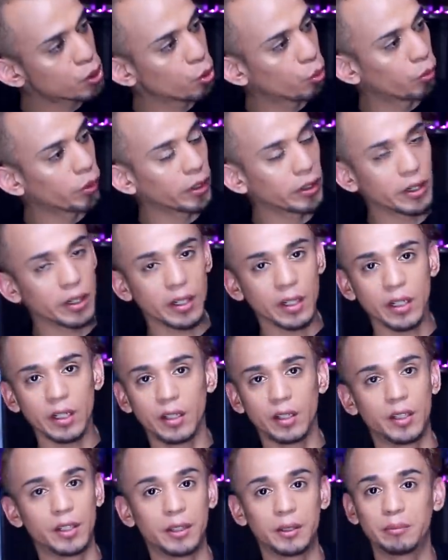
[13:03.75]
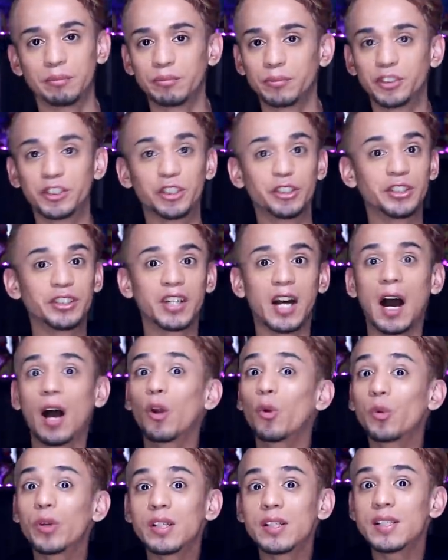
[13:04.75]
to wear it um, during the
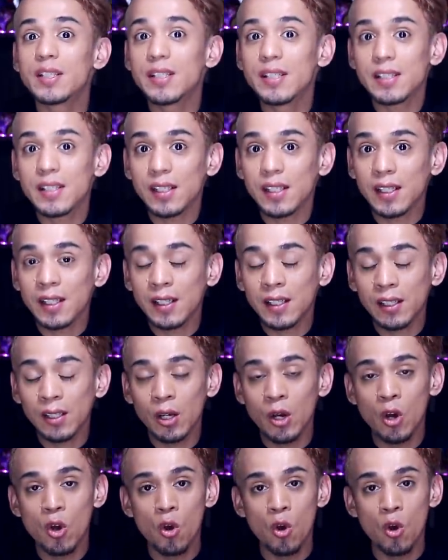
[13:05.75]
Halloween season